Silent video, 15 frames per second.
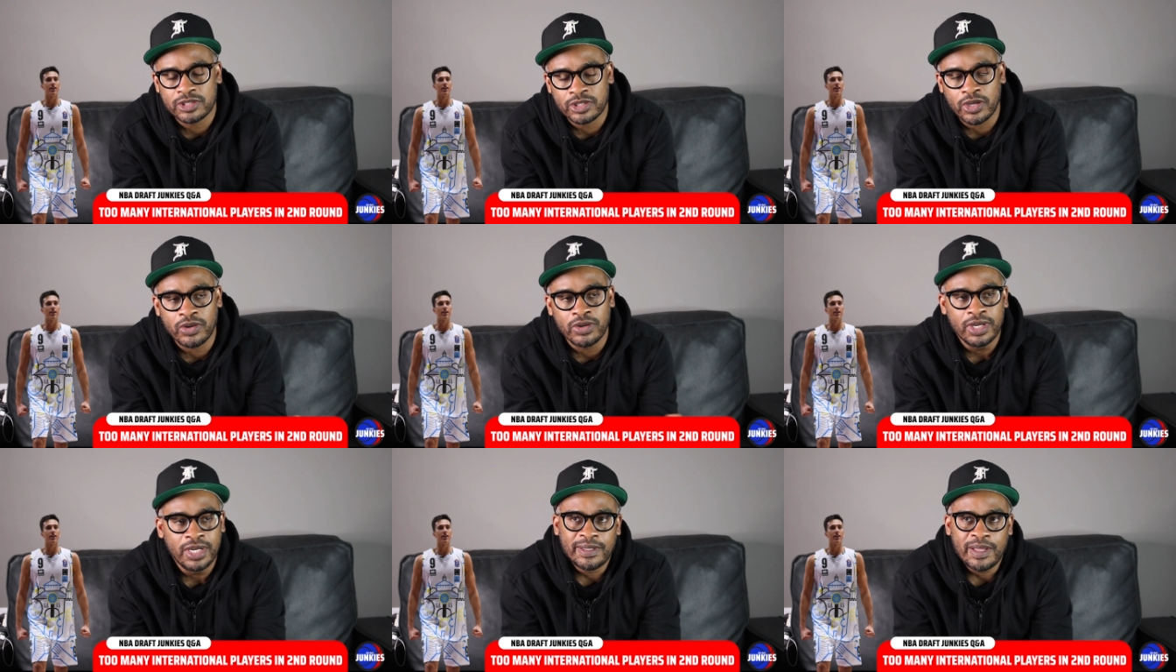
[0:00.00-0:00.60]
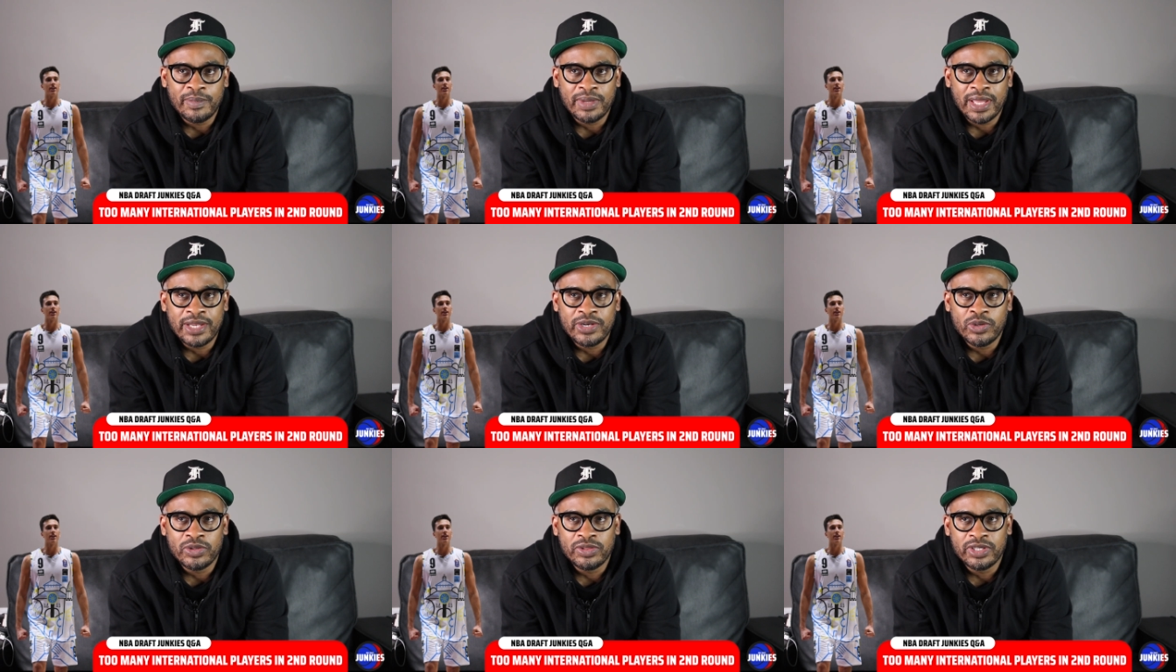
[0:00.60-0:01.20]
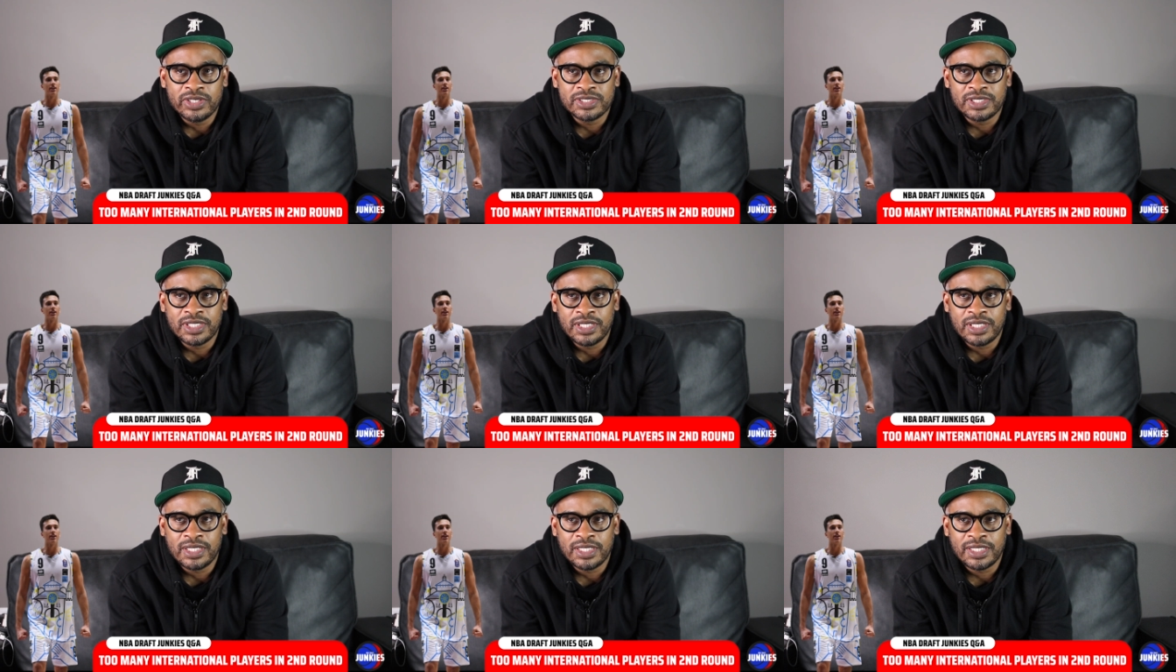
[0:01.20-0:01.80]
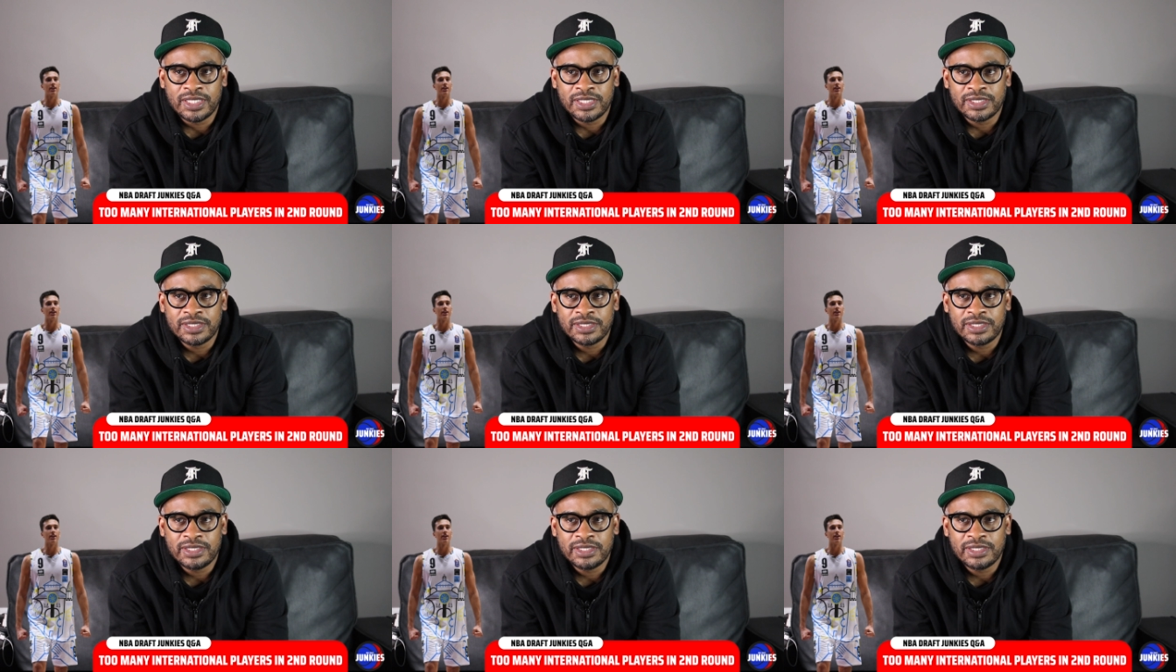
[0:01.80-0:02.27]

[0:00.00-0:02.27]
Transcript: So, I mean, I know there's a